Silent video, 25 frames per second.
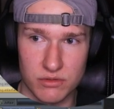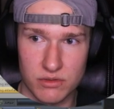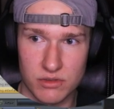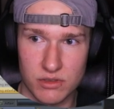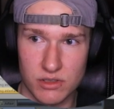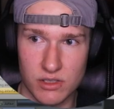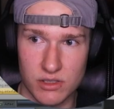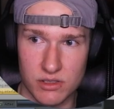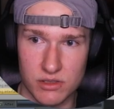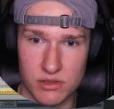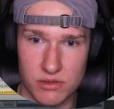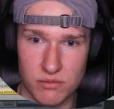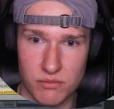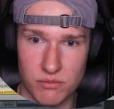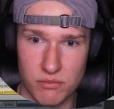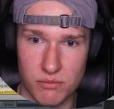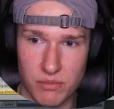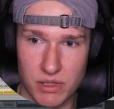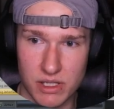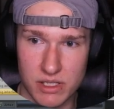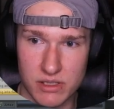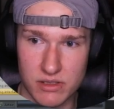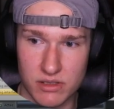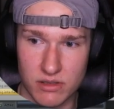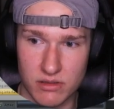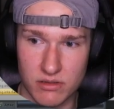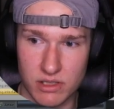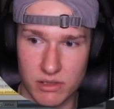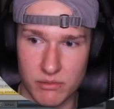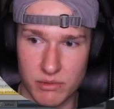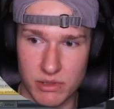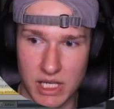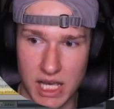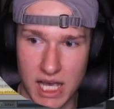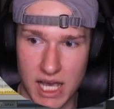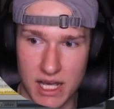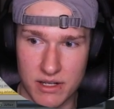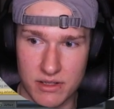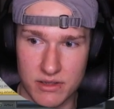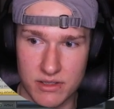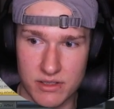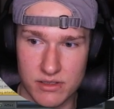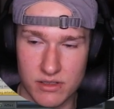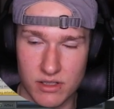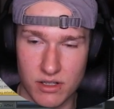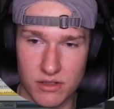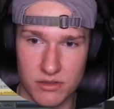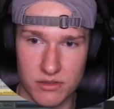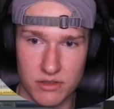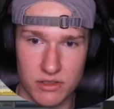because basically we added this
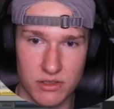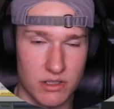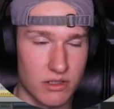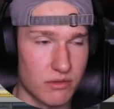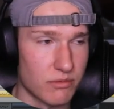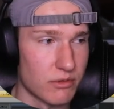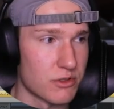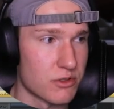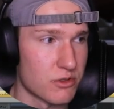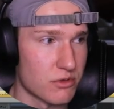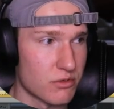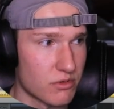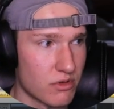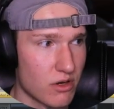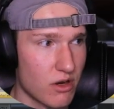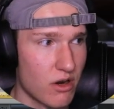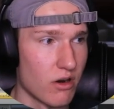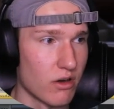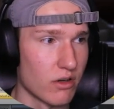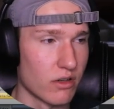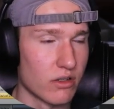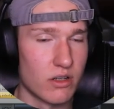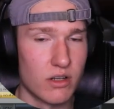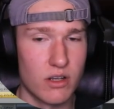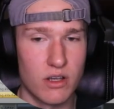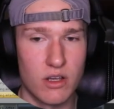onto the original car,